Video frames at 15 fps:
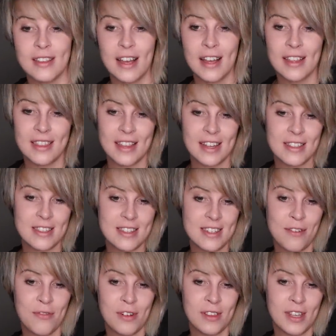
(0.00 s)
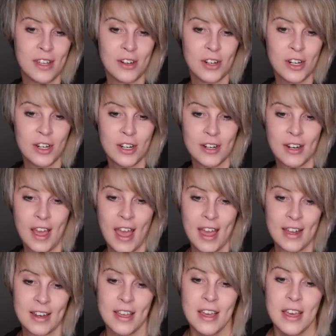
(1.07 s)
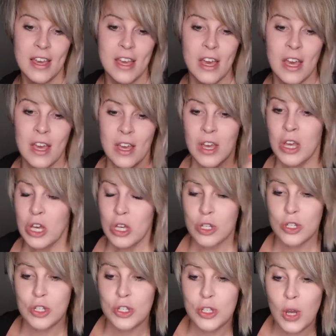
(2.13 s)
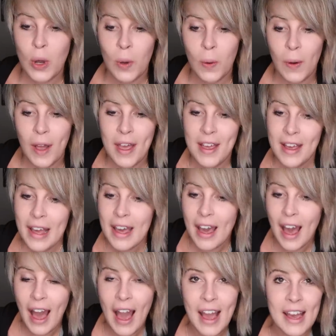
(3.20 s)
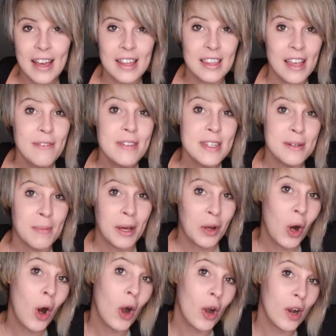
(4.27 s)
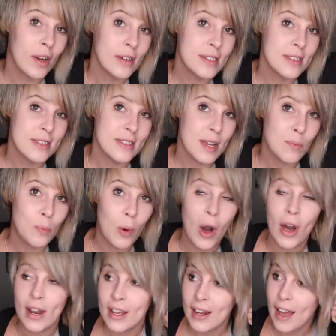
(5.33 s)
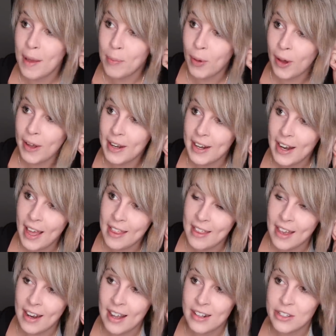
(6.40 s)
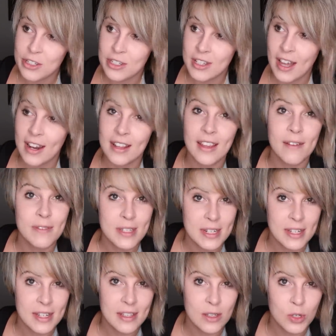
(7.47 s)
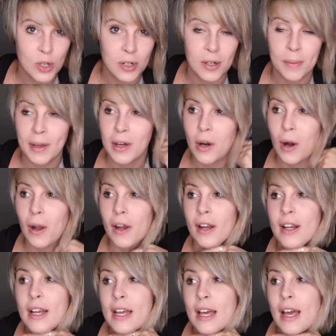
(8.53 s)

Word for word: That That's definitely an urn. And so I had left it in my car since I bought it. I bought it and then I just kind of left it in the trunk of my car.